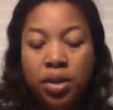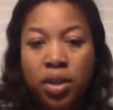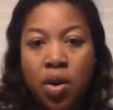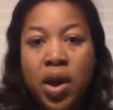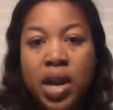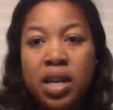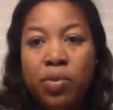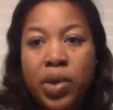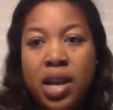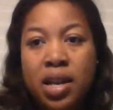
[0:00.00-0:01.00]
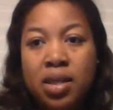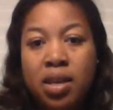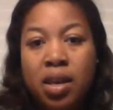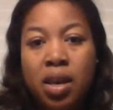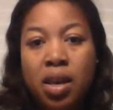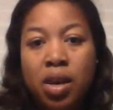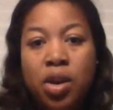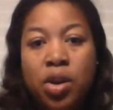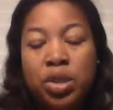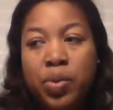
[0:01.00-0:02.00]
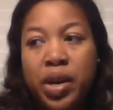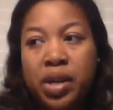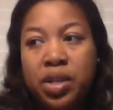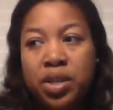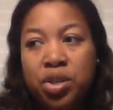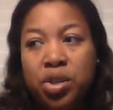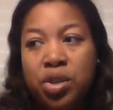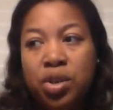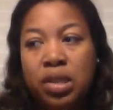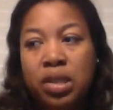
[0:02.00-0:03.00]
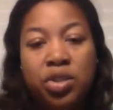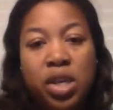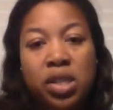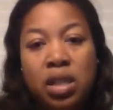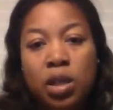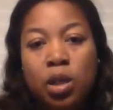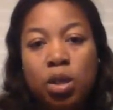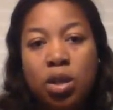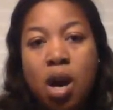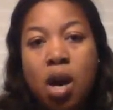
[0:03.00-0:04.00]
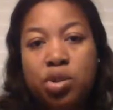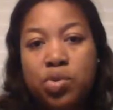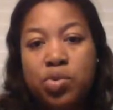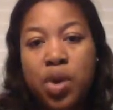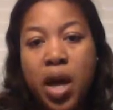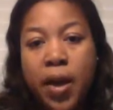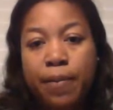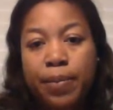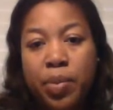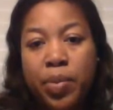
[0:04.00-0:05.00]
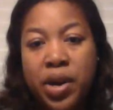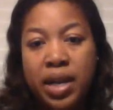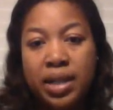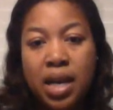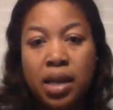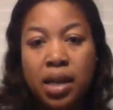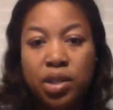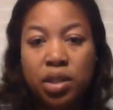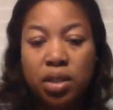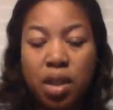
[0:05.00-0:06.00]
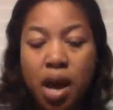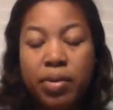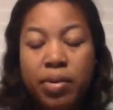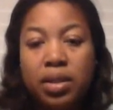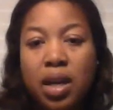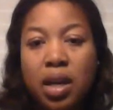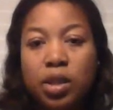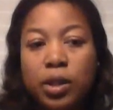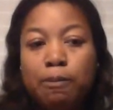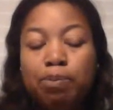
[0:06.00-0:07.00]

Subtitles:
So at any rate, the nurse practitioner suggested to talk to a perinatologist, a high-risk doctor.